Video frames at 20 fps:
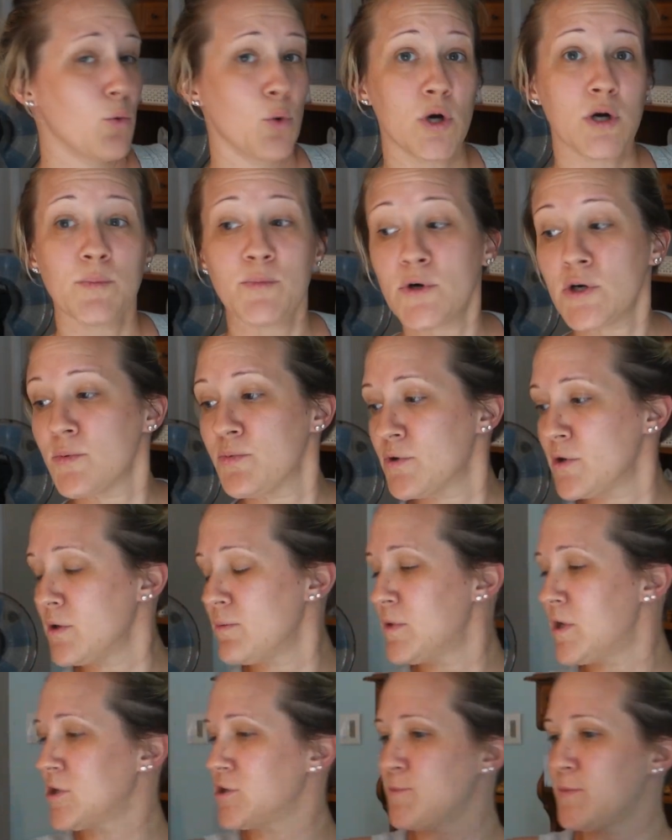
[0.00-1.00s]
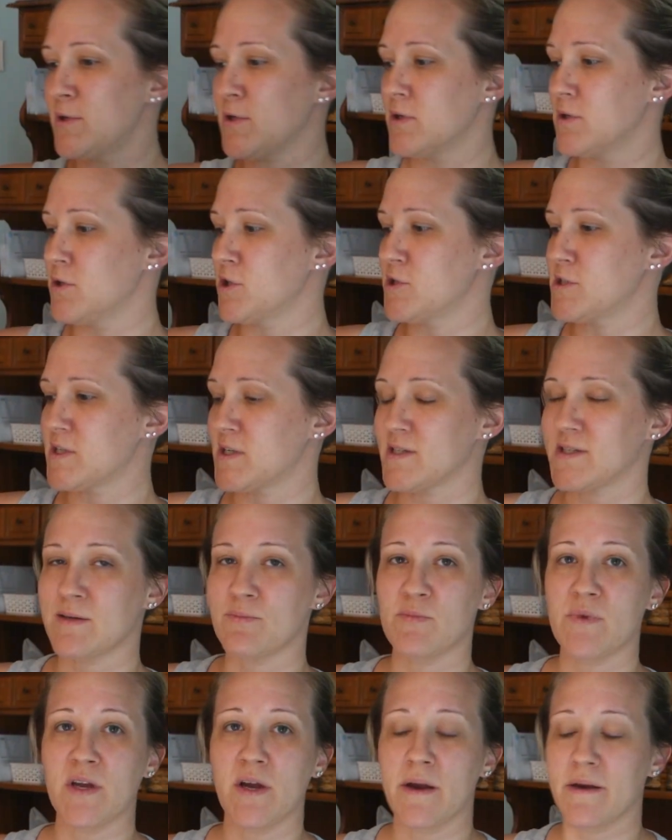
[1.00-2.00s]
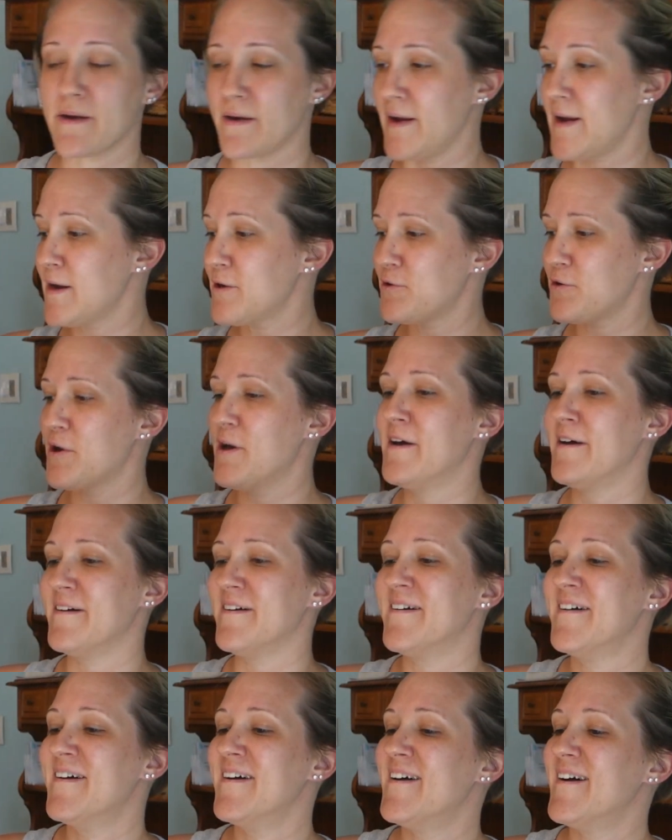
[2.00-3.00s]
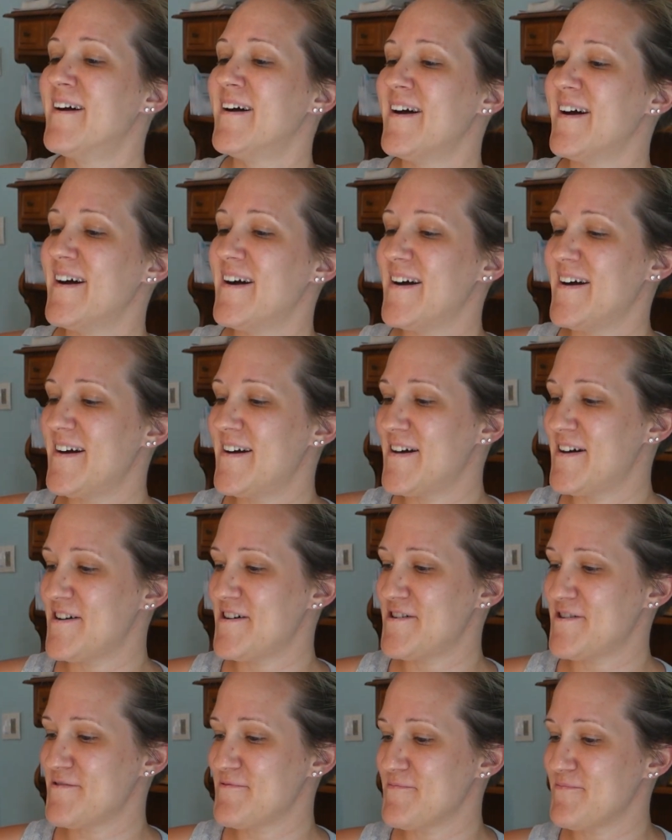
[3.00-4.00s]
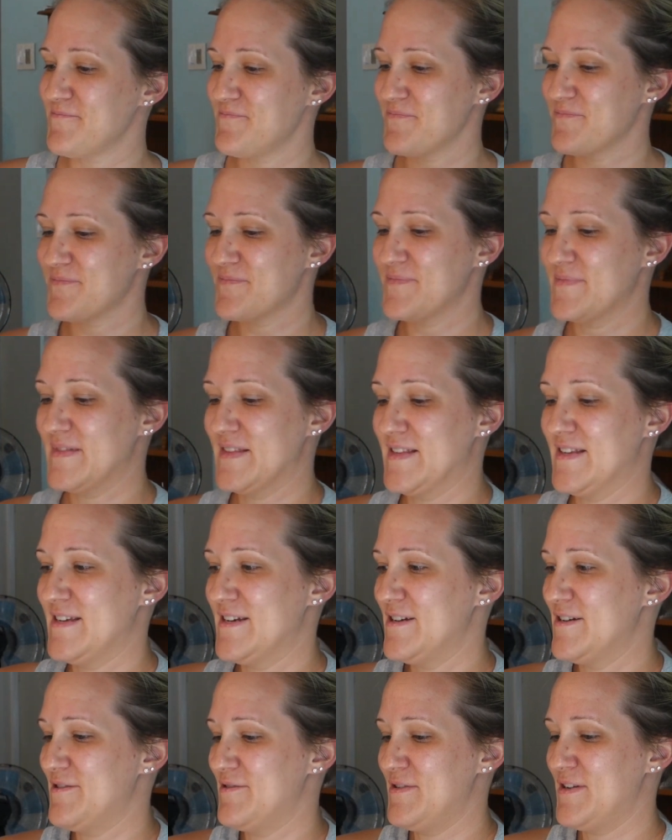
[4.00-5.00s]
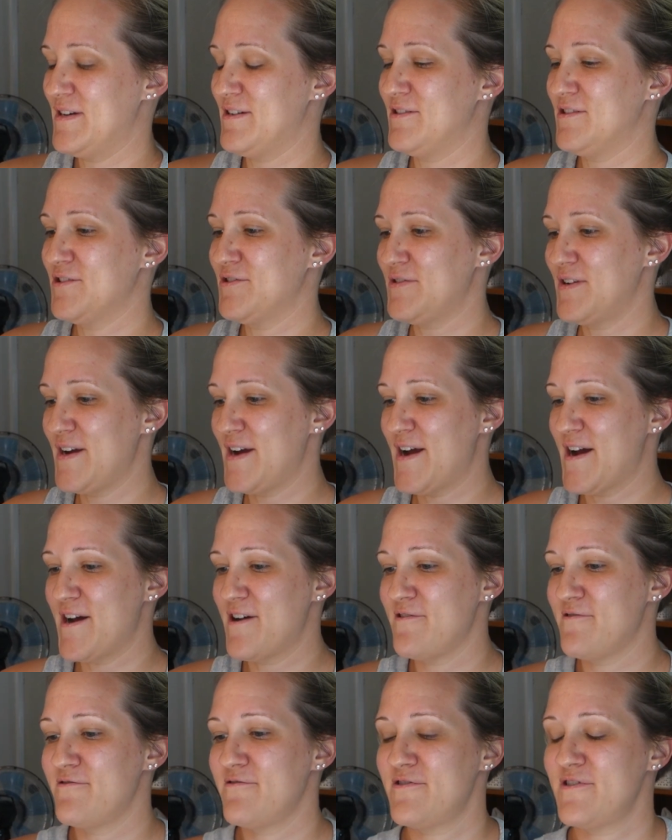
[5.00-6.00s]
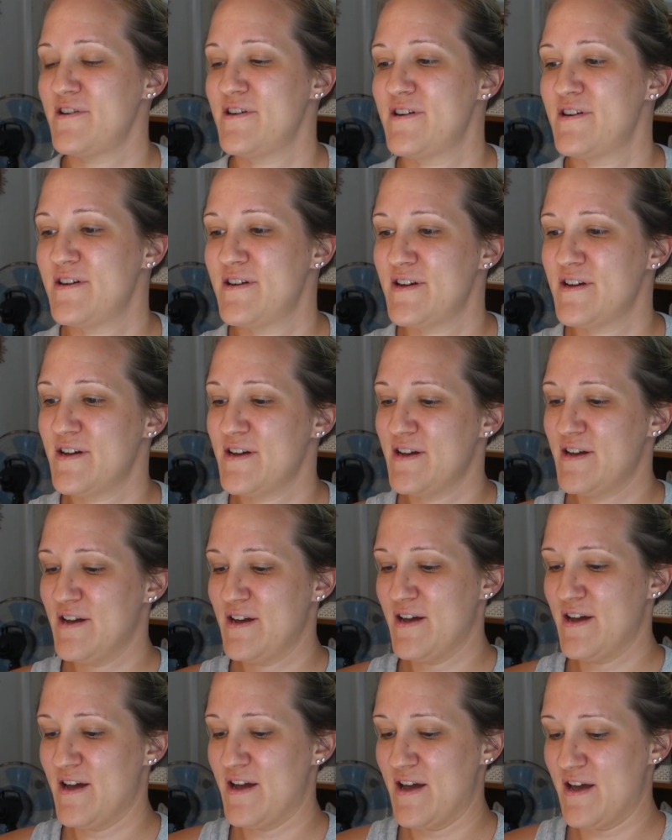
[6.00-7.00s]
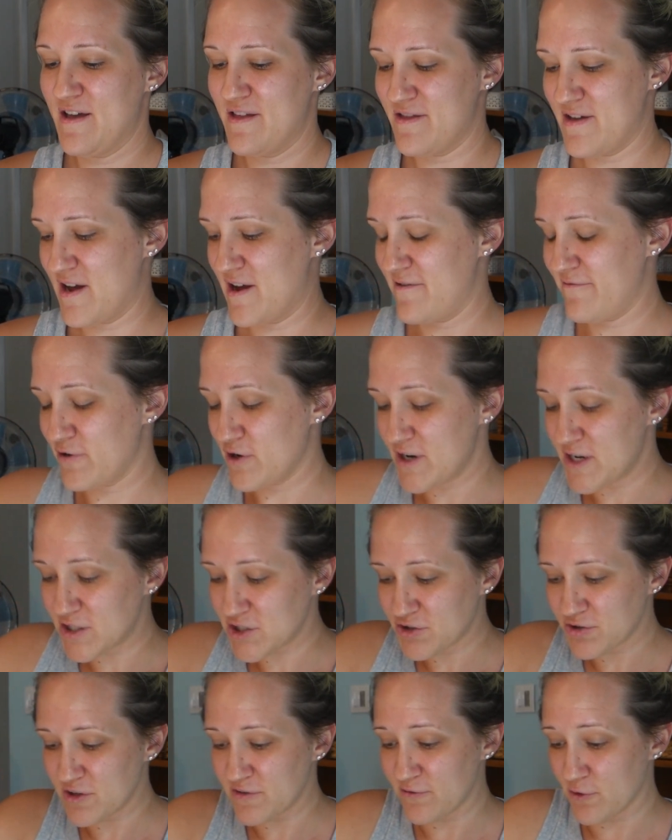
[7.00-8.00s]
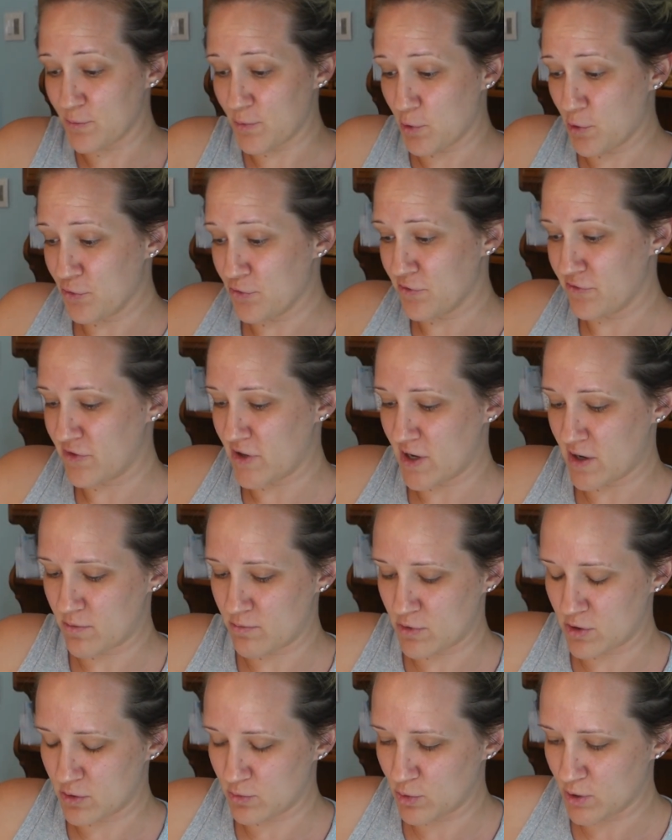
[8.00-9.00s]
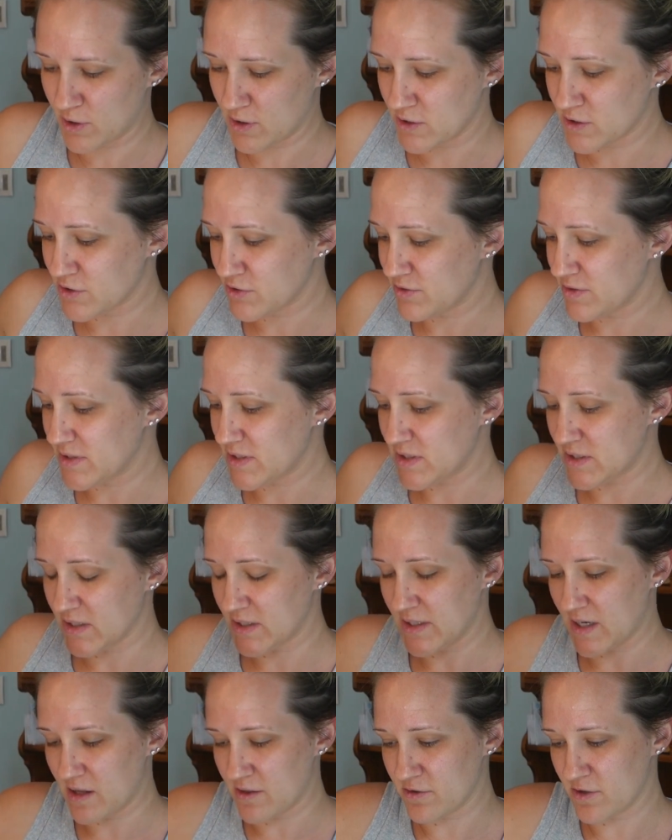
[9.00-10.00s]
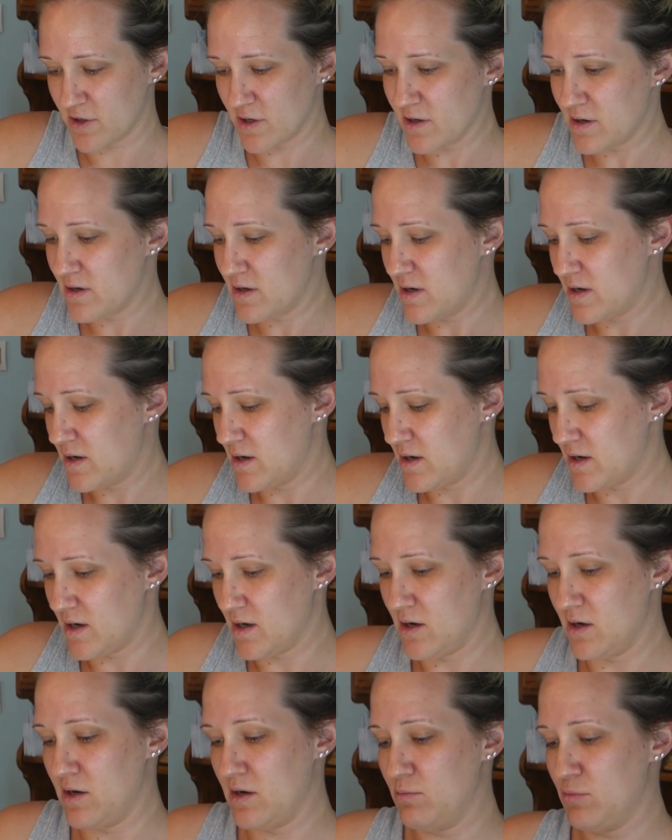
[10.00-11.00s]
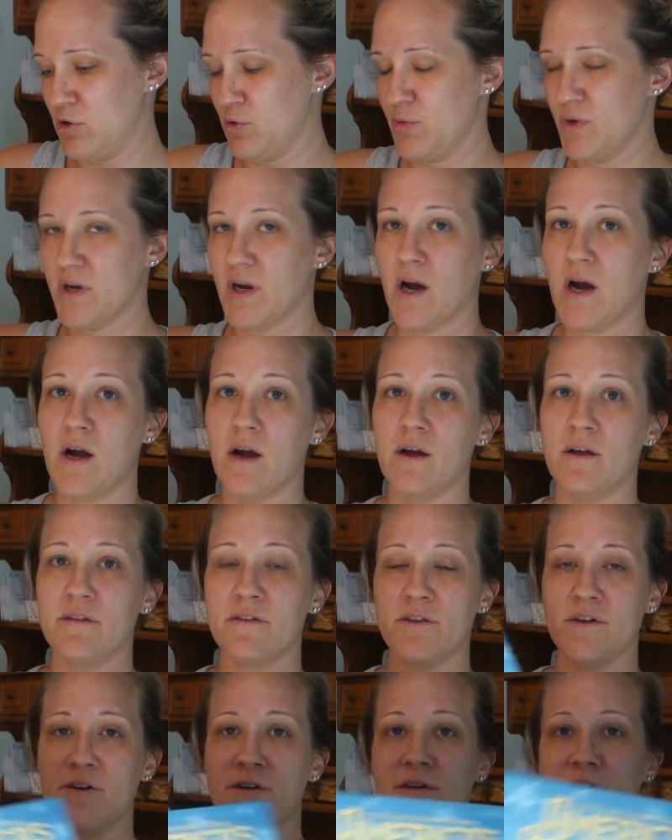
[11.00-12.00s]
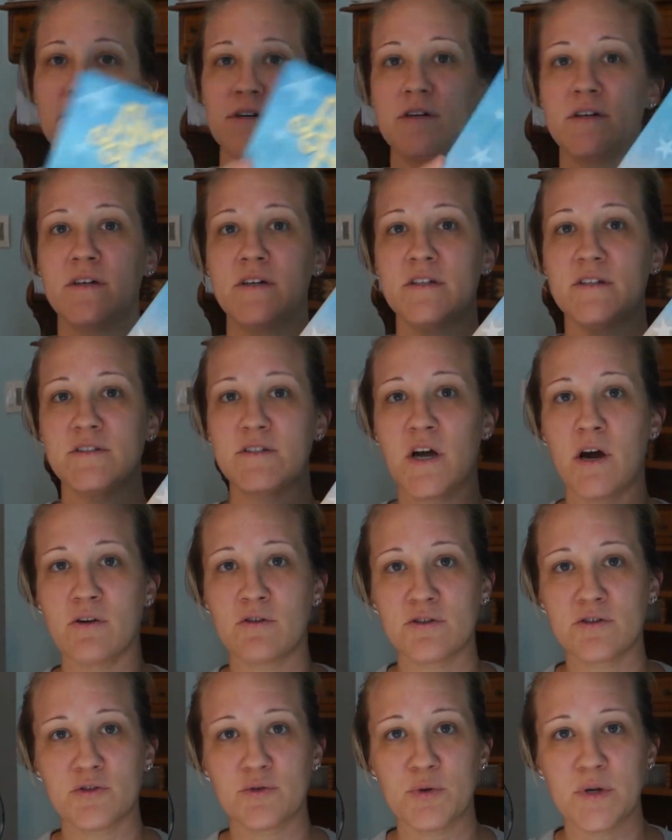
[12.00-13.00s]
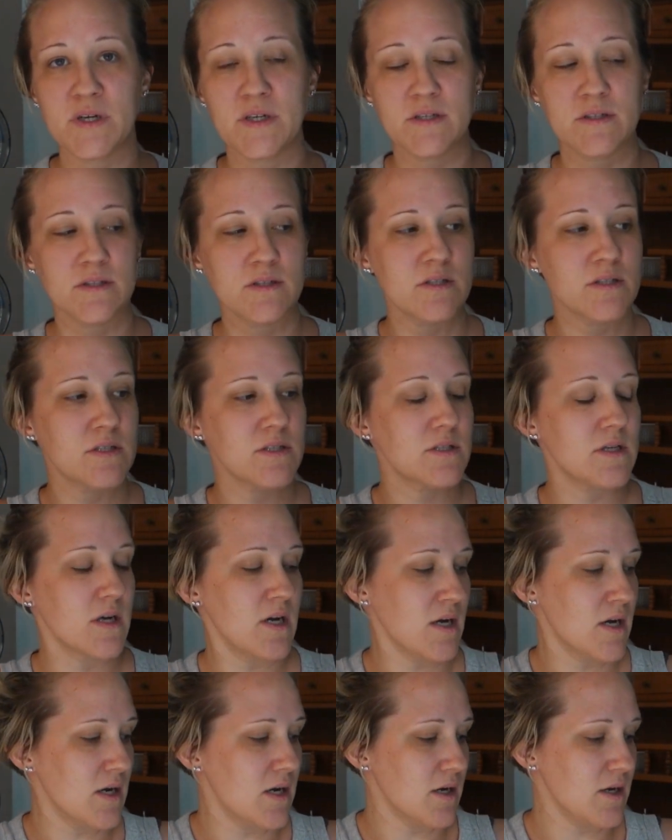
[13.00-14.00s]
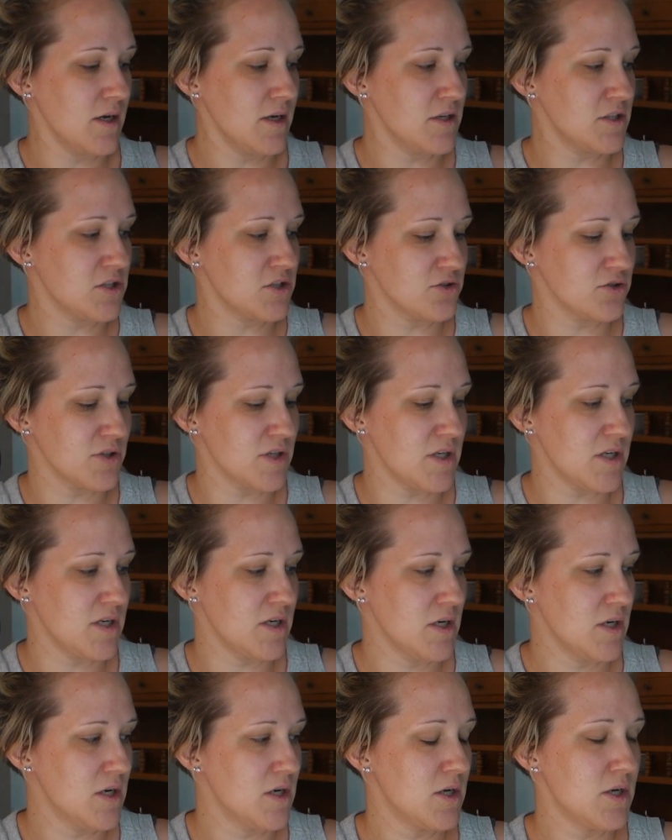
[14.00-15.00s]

workbook pretty much, but it looks like something I can handle. What else do I have? And then for history, for both of them, we're going to do this together. We got the Tuttle Twins history.